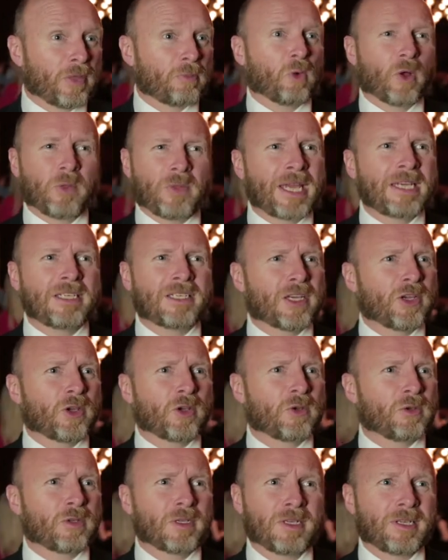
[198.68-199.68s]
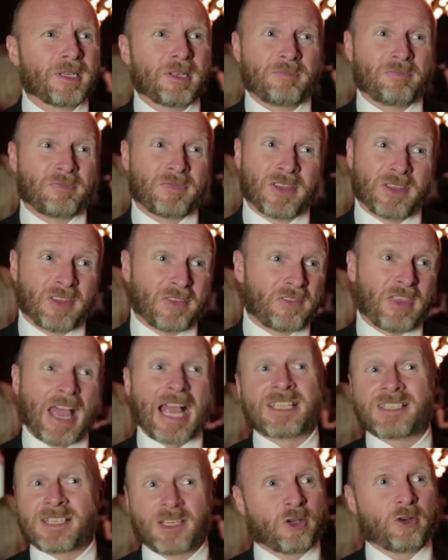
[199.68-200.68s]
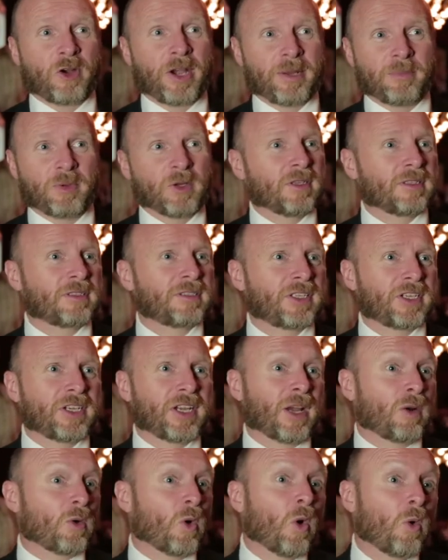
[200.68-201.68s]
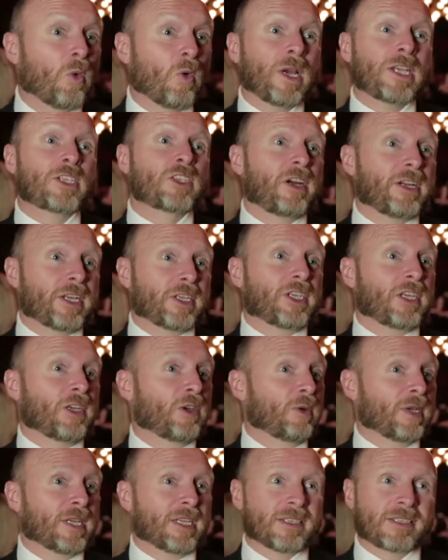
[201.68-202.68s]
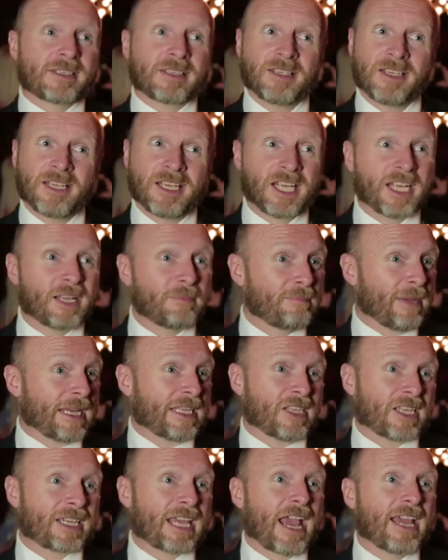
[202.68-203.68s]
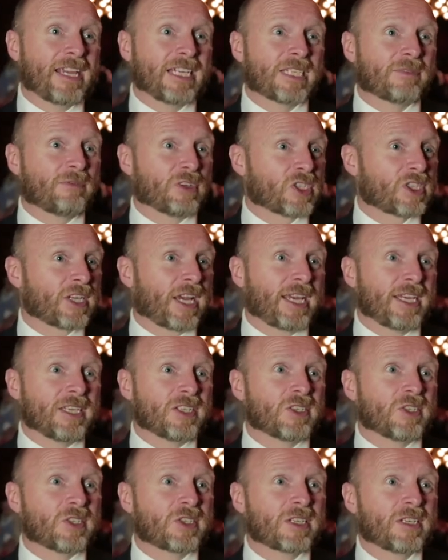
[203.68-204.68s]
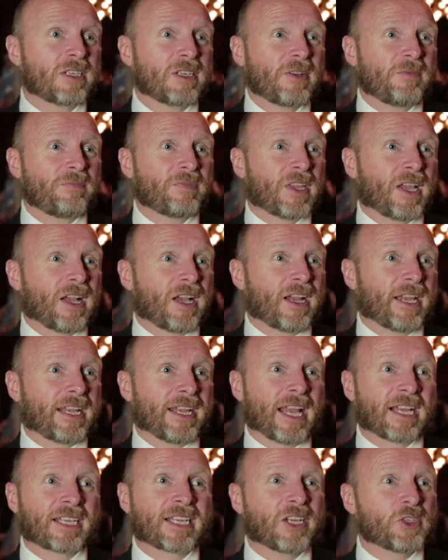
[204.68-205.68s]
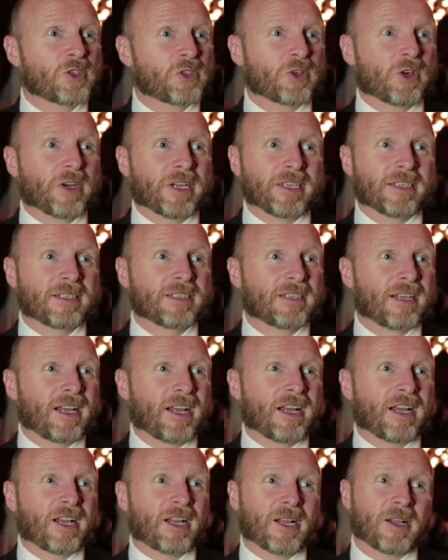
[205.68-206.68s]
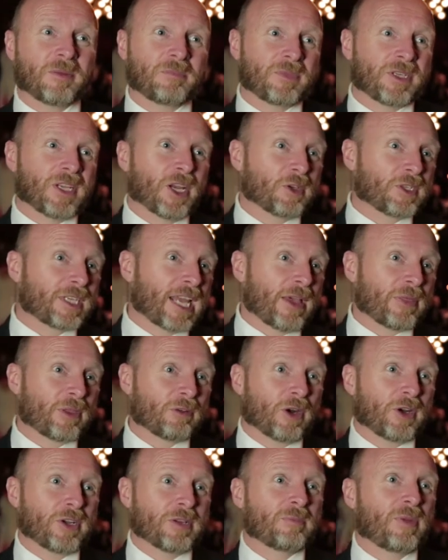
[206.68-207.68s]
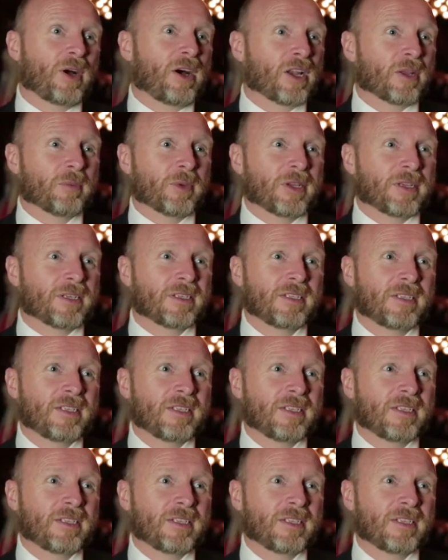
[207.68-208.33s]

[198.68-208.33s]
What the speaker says: What they do, that's incredible. All we're trying to do is make the case for change in our country, down the road in Parliament.